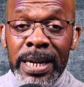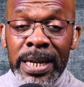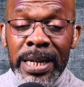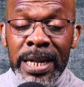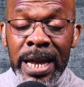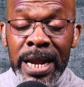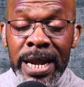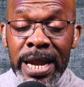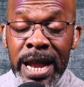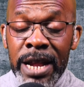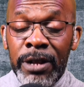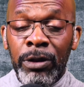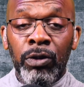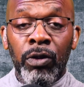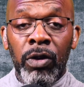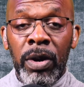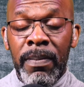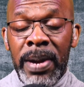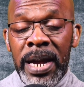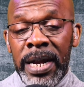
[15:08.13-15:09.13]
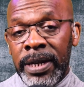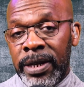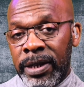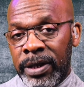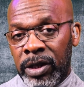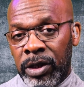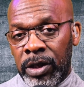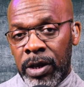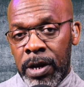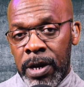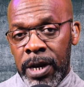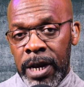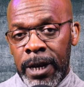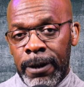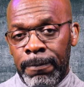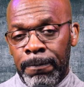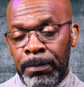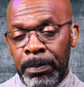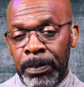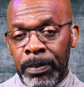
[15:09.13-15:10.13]
They need to remain discerning.
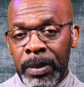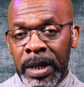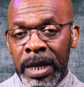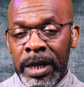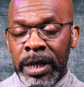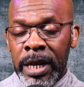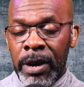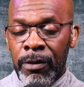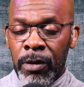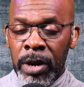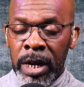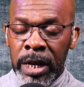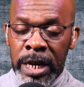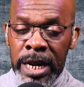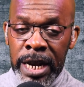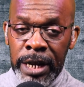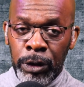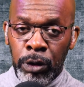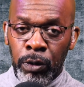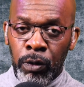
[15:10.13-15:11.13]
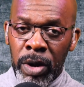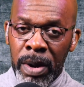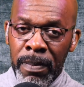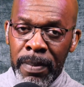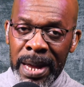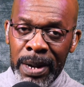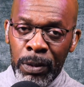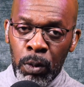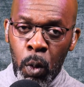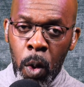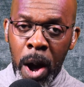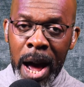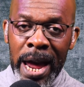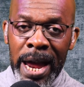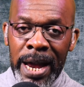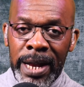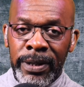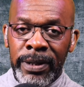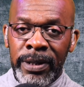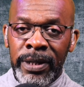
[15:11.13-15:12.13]
They need to remain
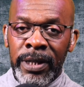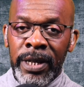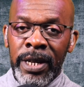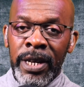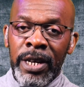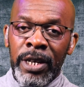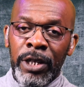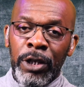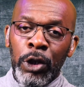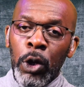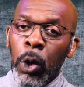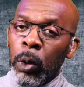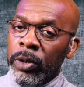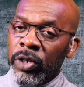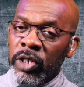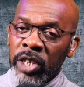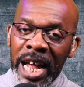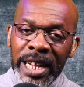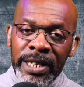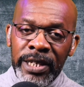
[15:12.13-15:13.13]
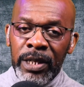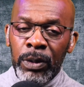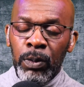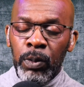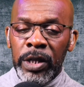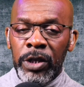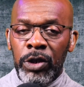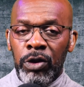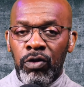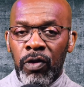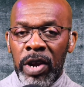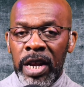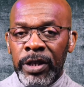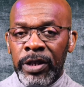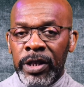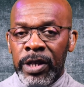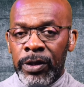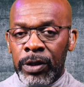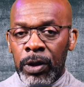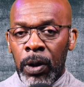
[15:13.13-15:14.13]
wise. No chatting with
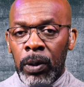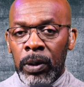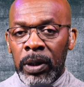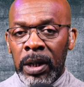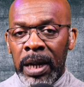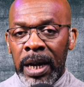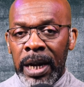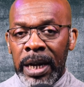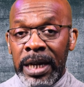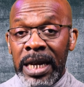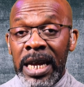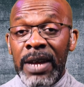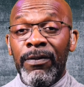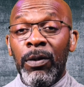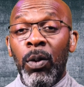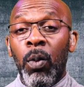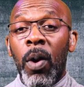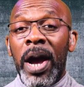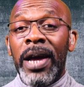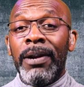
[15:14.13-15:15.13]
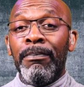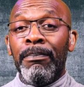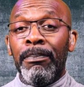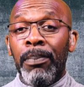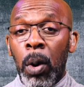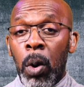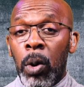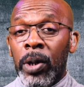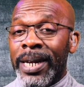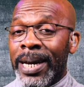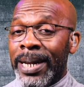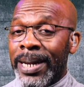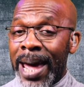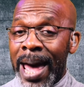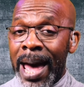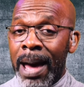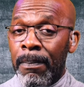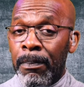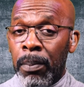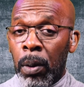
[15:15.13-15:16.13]
strangers online, even when bored at
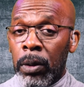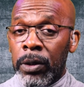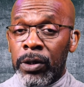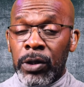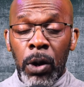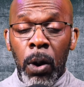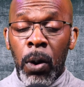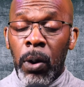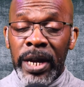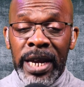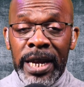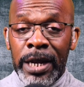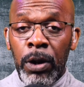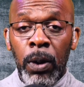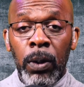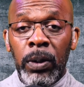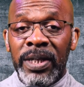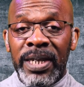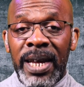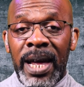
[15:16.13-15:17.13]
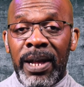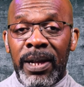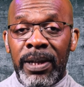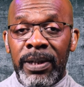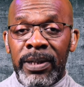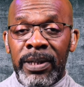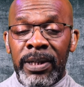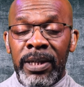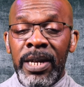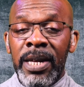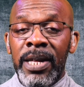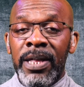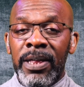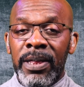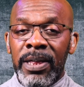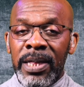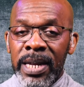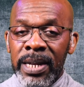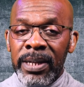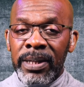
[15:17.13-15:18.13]
airports or in hotels.
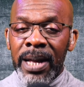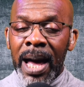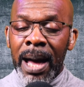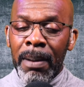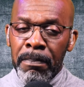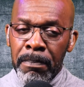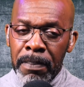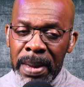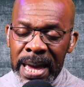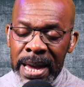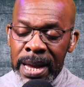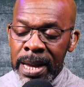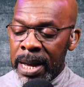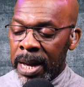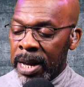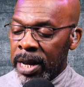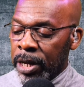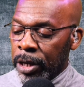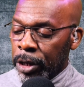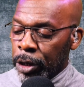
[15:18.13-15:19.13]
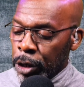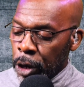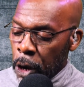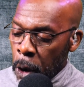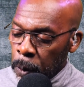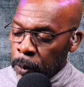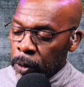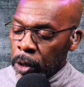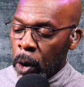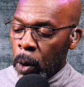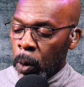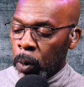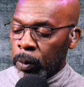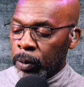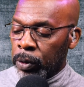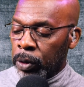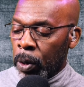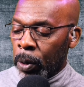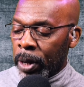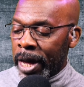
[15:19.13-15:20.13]
These are big
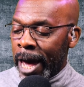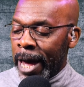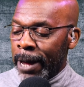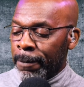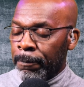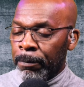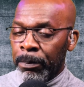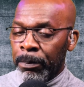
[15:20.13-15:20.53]
no-nos, okay?